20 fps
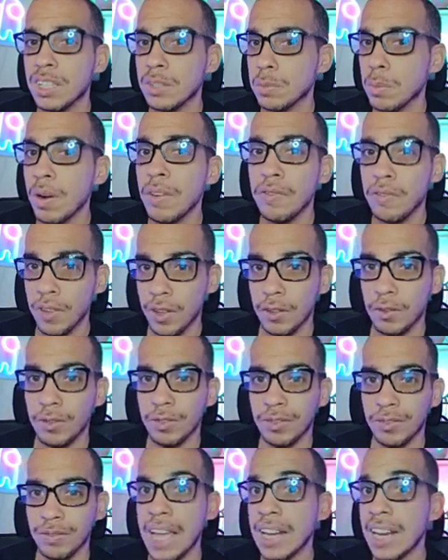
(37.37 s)
smartphone.
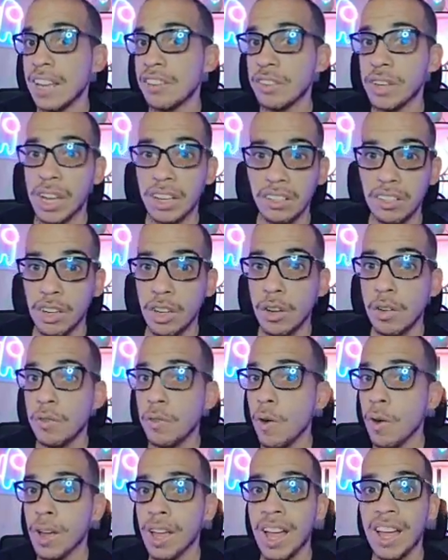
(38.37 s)
And as you guys know,
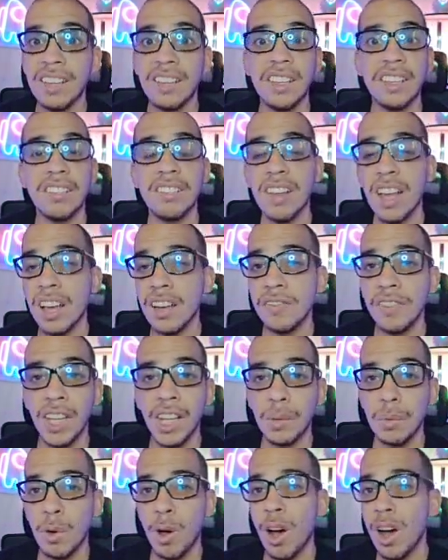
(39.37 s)
Fall Guys is not
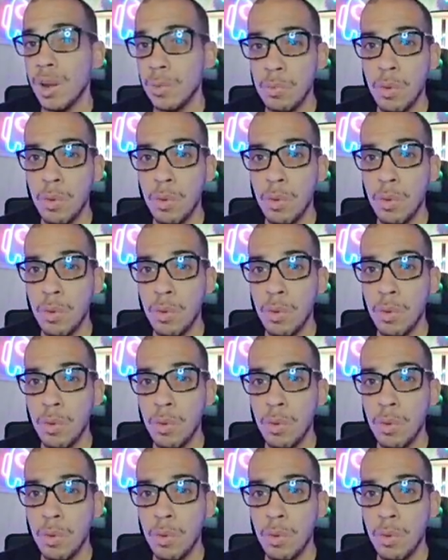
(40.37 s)
available on